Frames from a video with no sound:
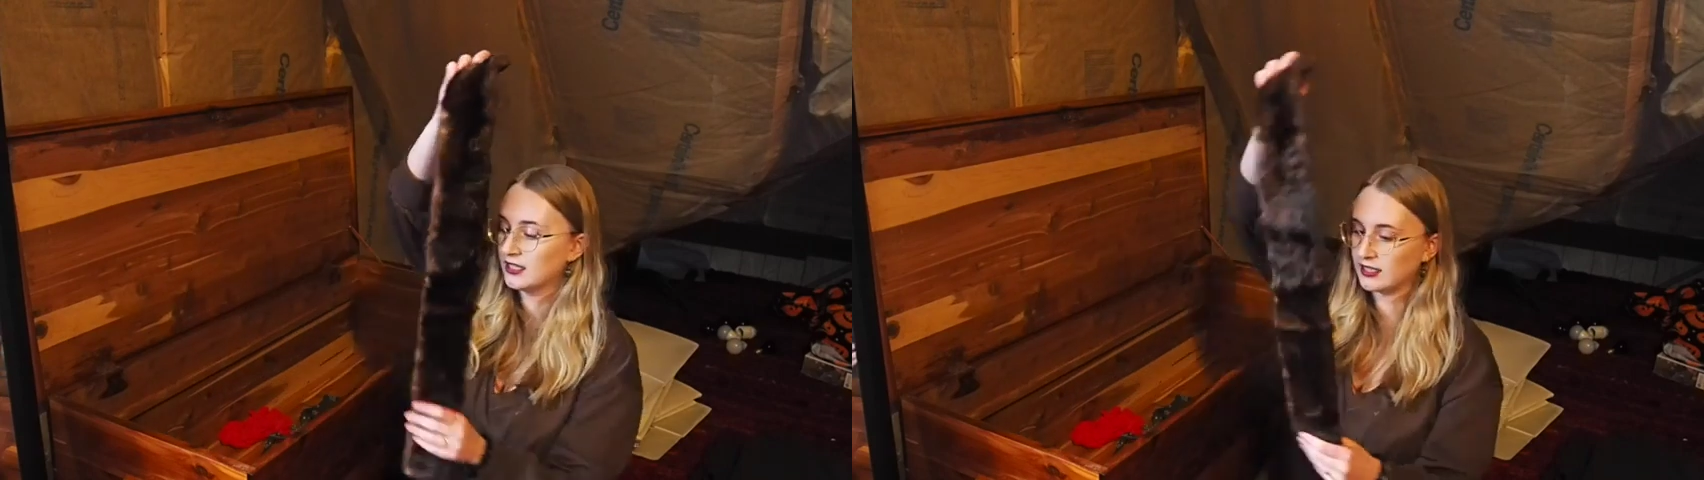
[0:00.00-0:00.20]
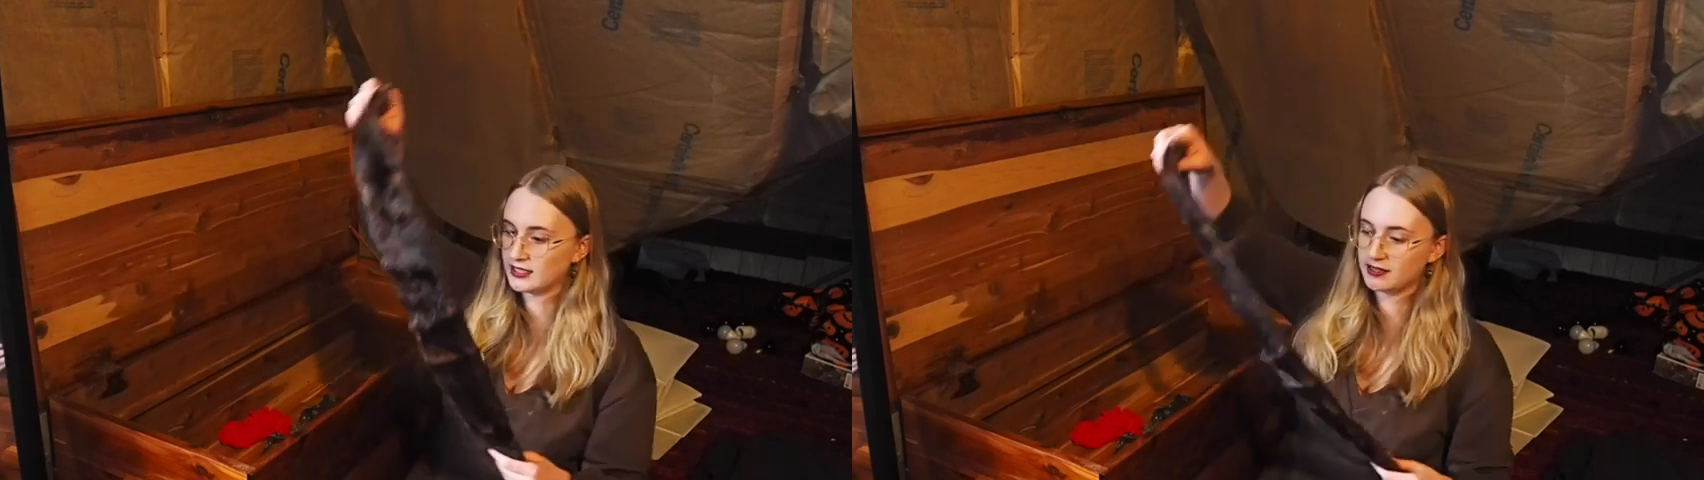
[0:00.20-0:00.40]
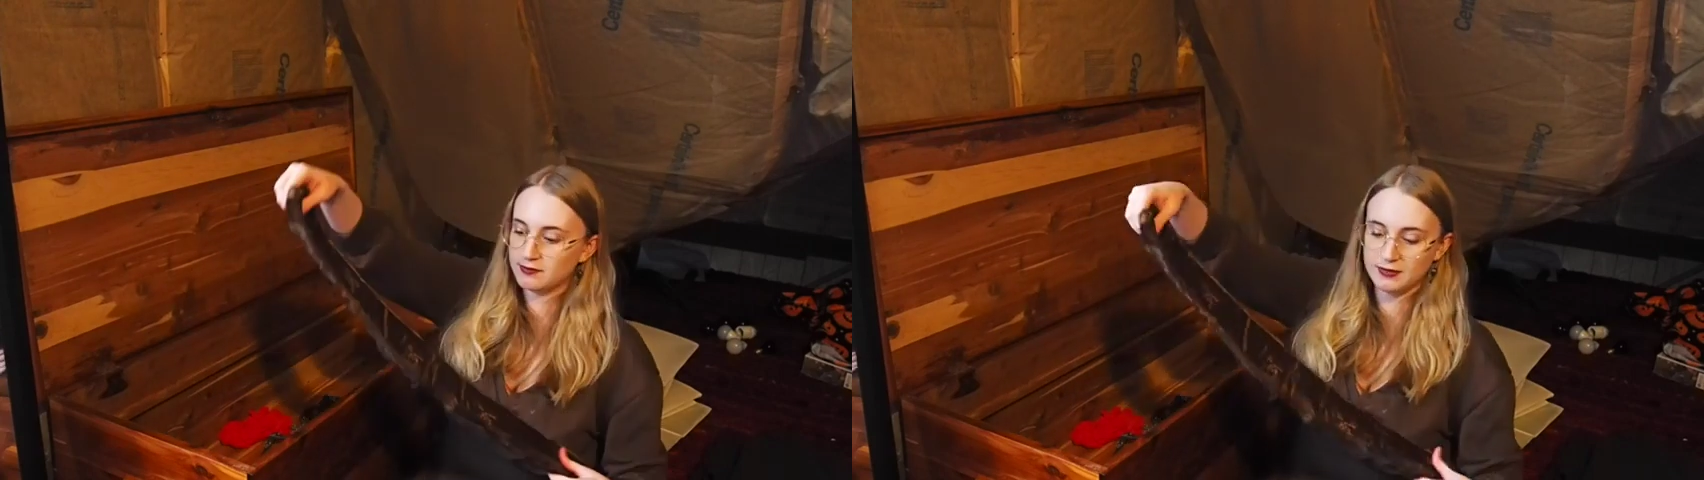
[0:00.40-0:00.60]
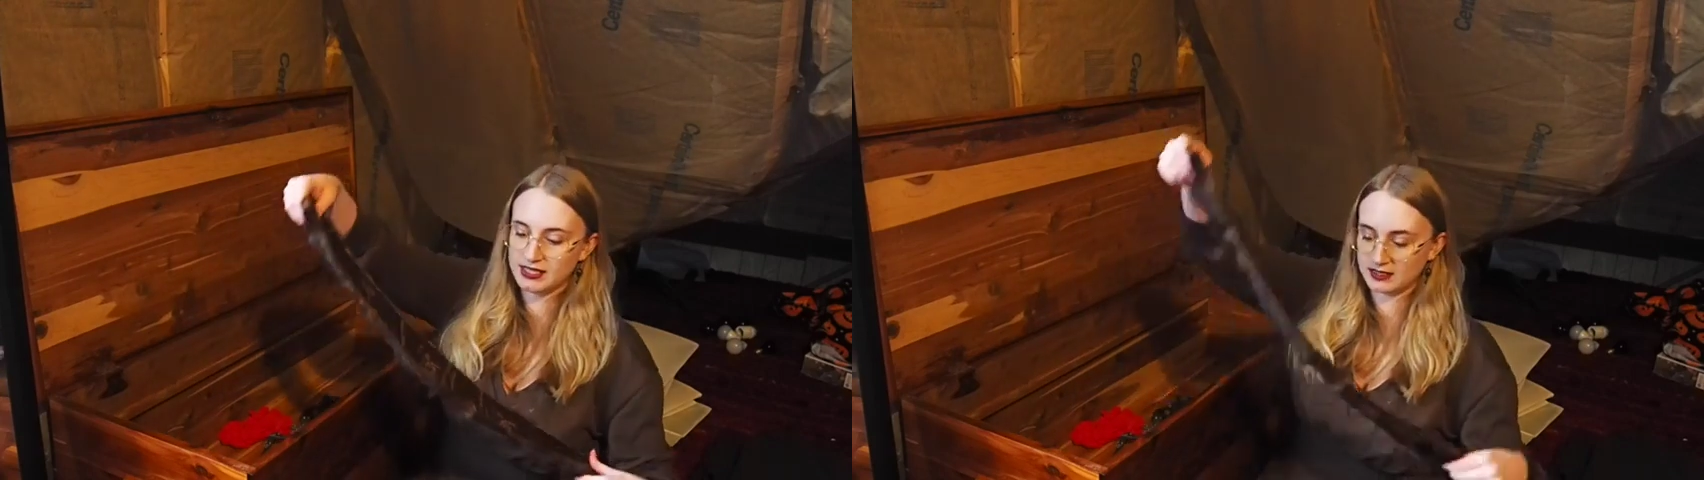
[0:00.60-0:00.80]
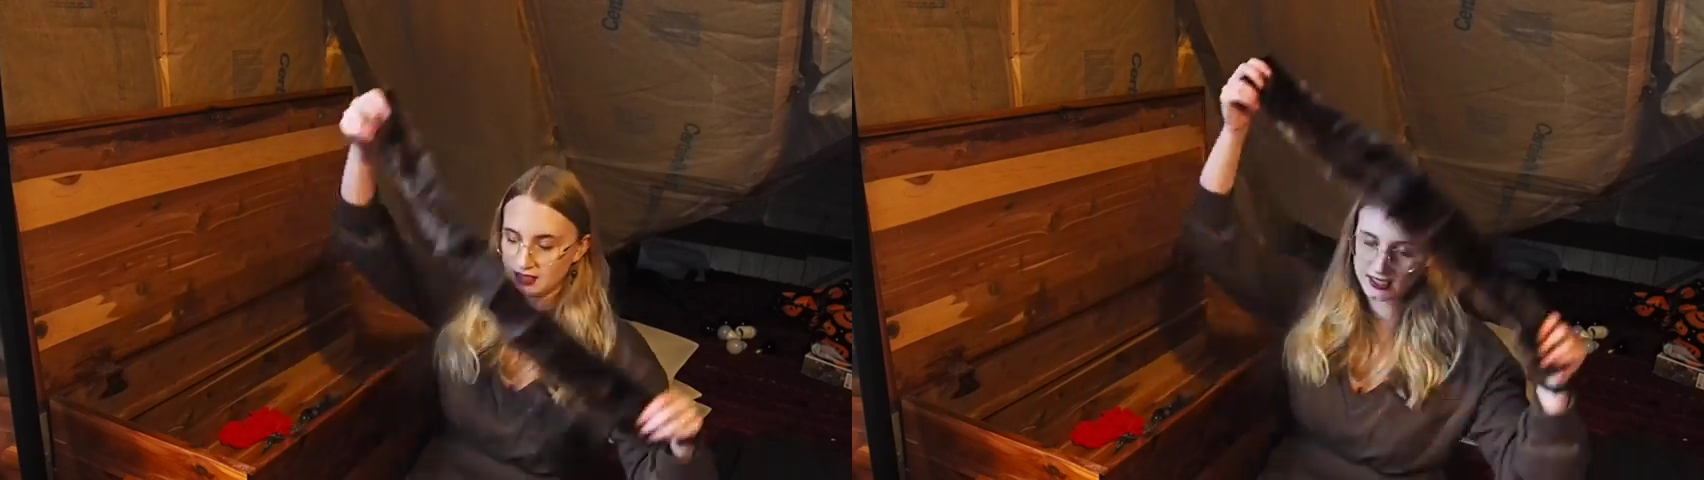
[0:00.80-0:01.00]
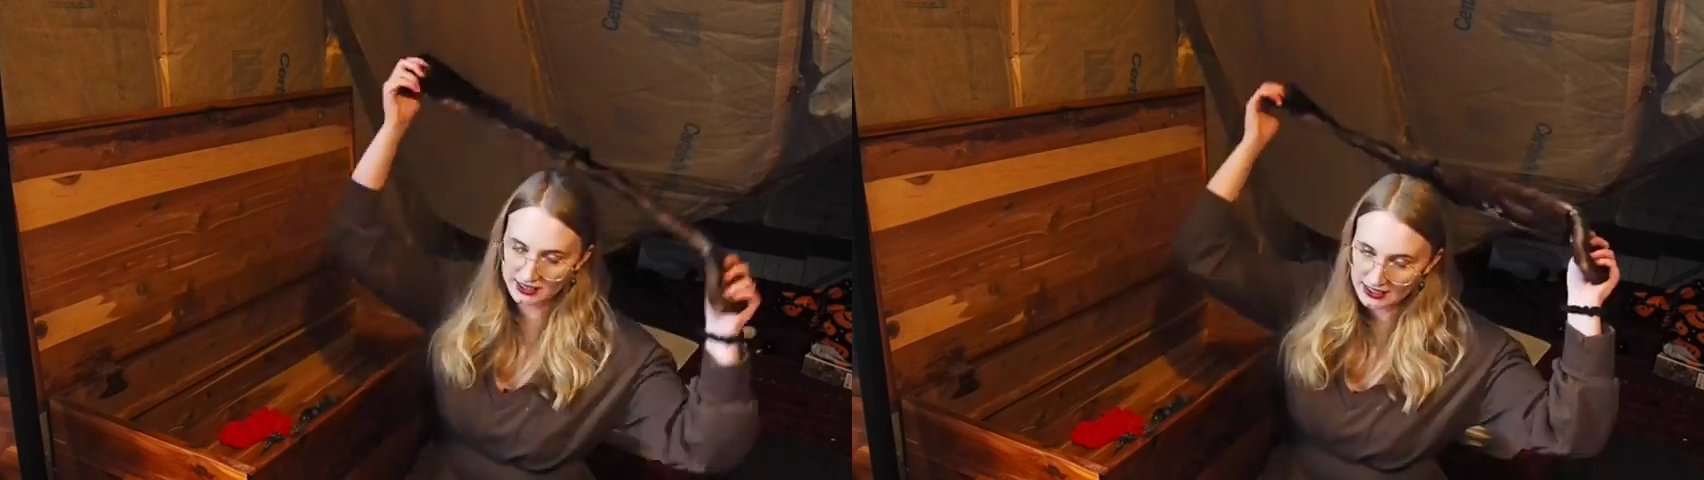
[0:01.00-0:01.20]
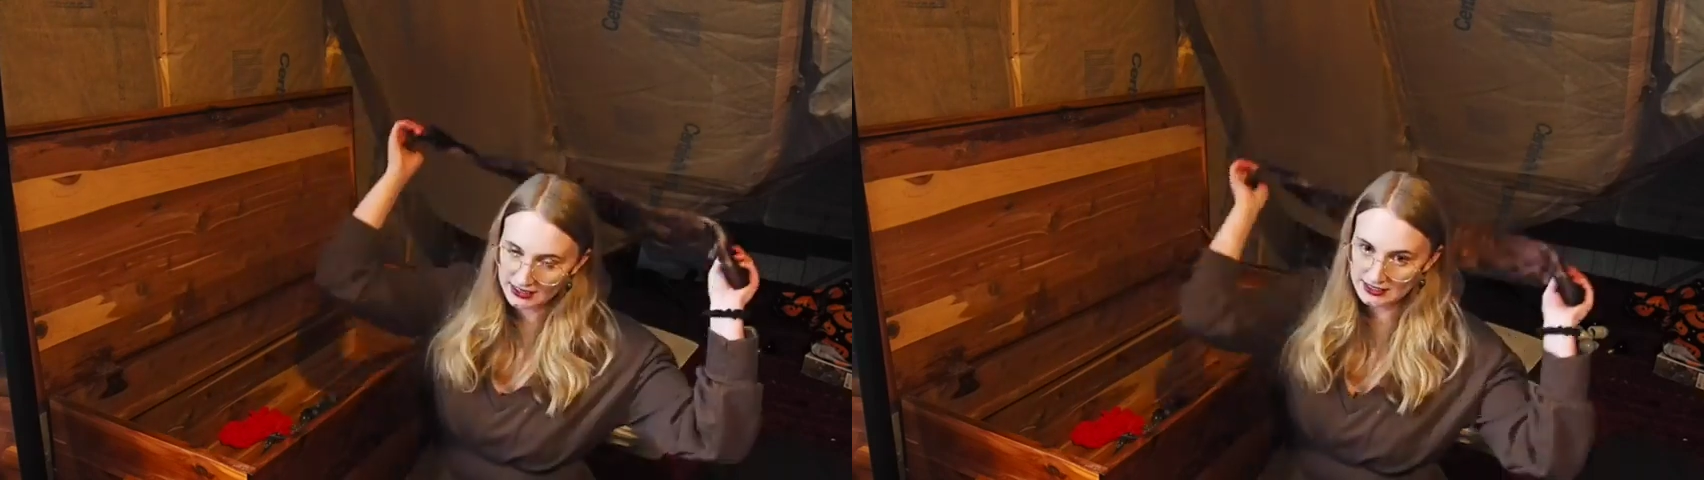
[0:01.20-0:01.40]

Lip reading: It's basically the exact